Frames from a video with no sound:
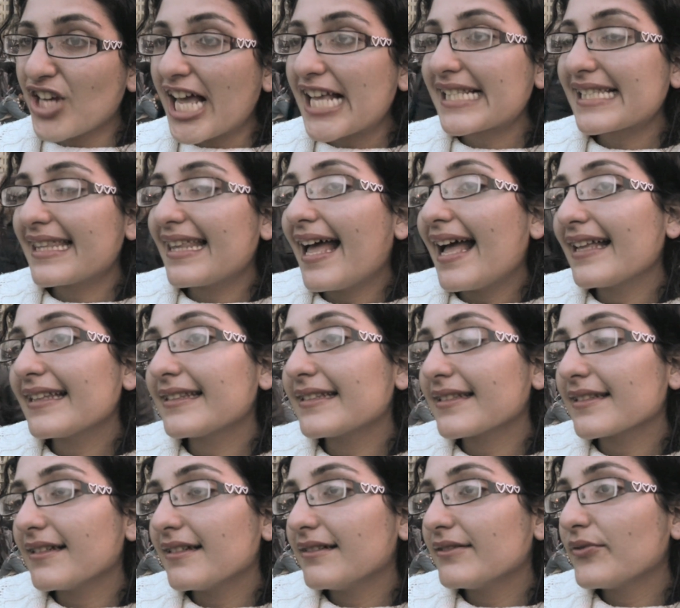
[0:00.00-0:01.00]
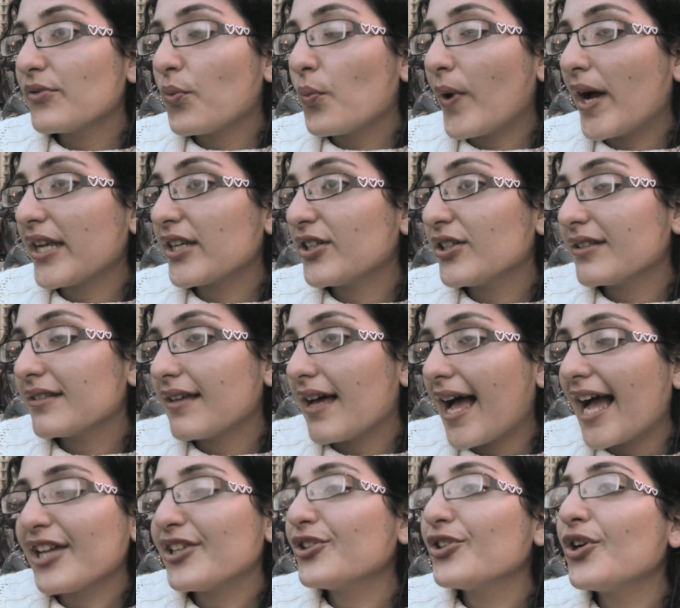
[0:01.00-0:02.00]
Just that when,
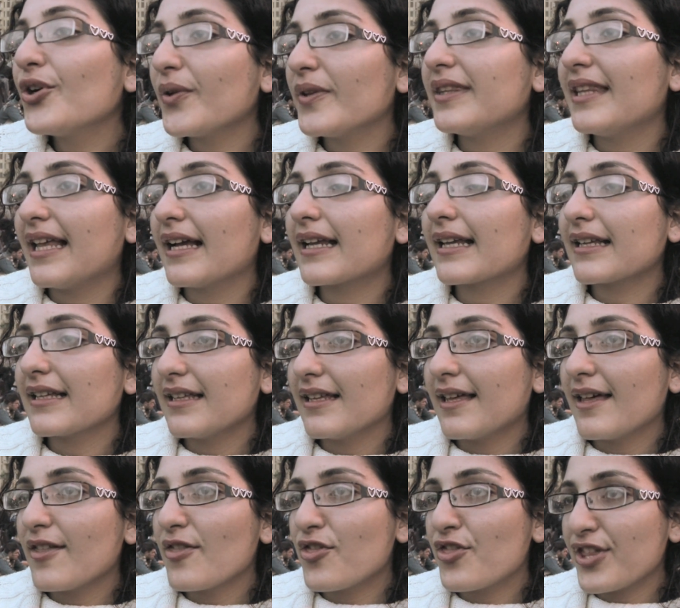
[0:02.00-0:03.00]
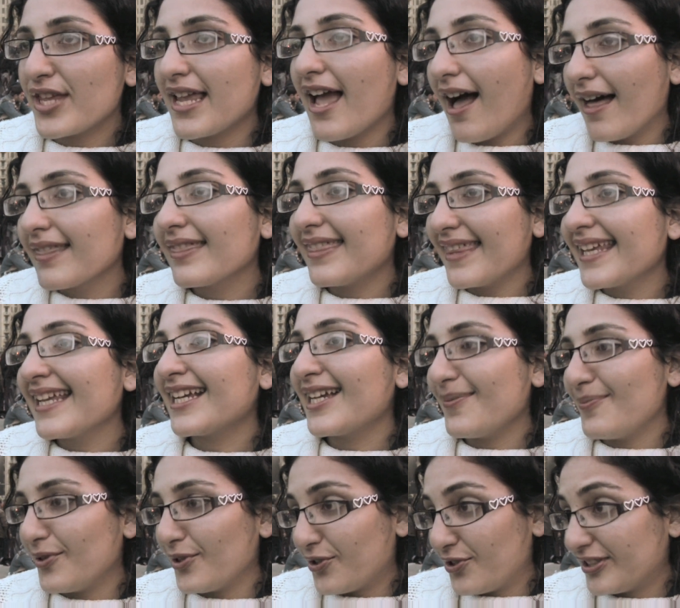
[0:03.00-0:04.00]
I don't know, like the
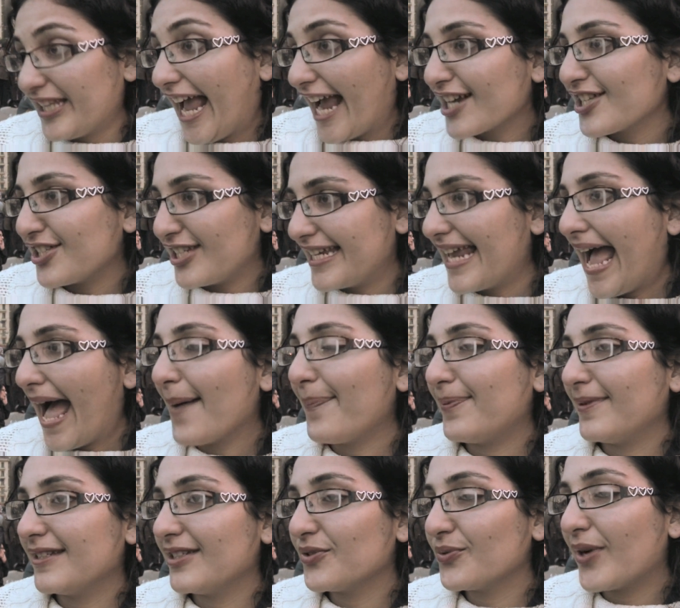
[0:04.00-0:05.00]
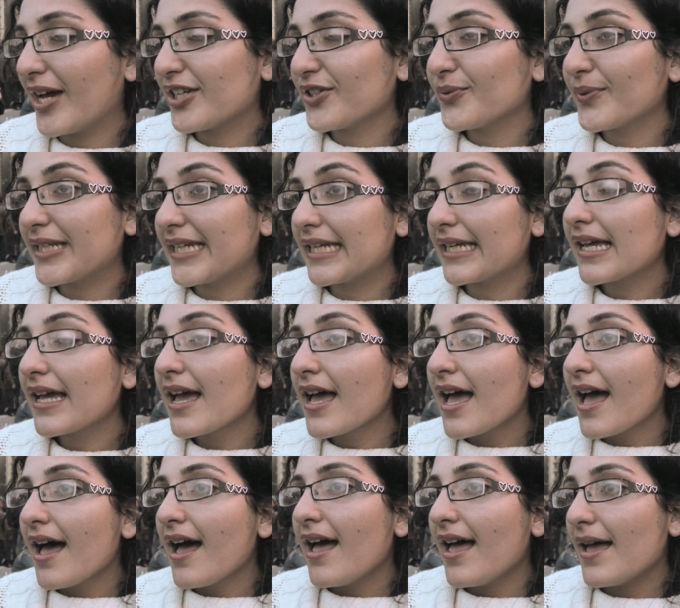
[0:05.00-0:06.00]
unthinkable could actually happen. When we
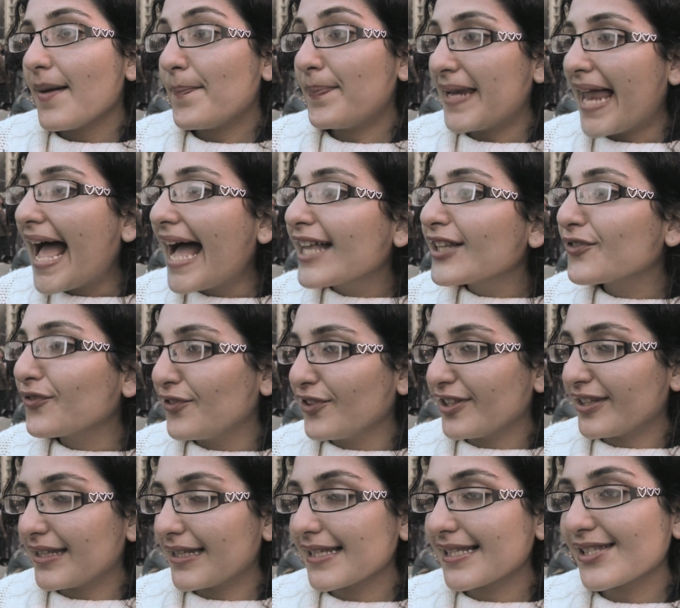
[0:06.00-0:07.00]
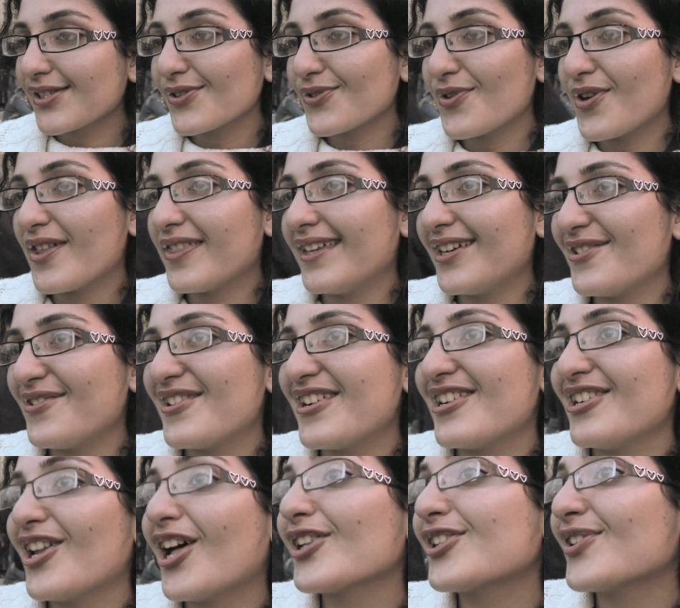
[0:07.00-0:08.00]
planned for this, there
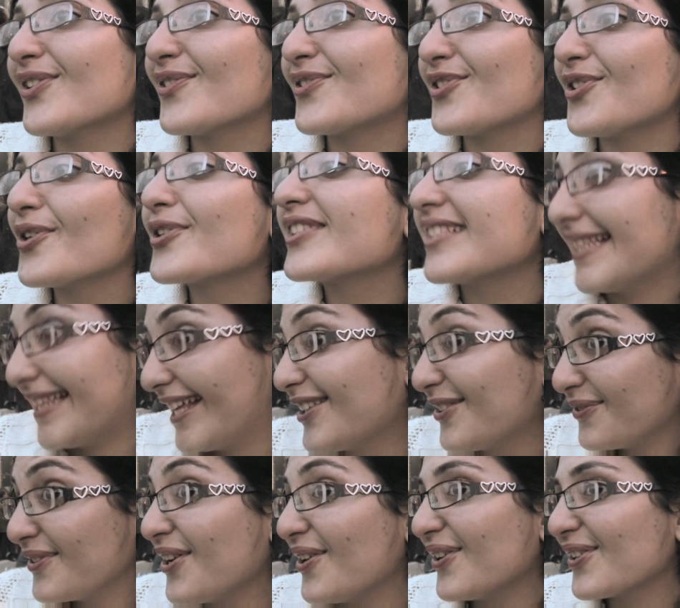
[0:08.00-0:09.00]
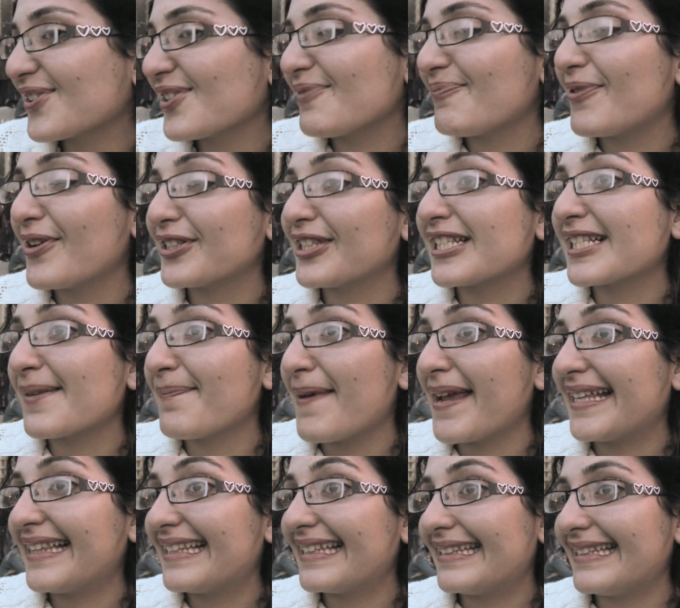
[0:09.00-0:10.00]
were lots of jokes that we also
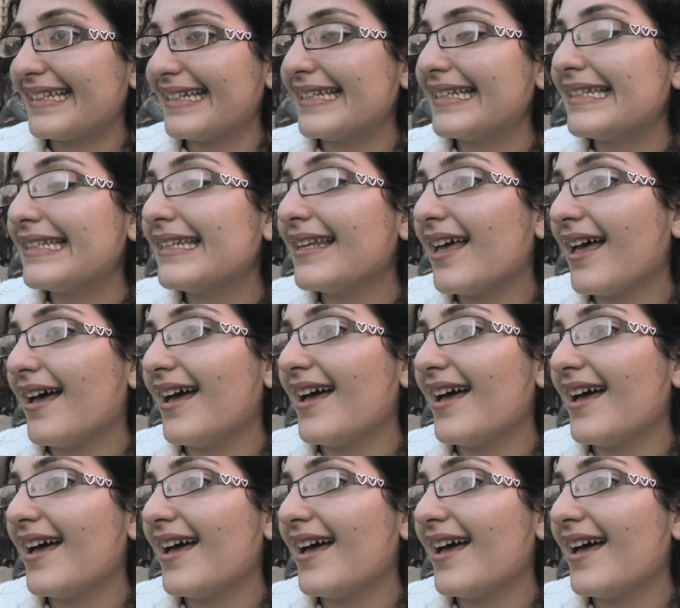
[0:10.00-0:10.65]
participated in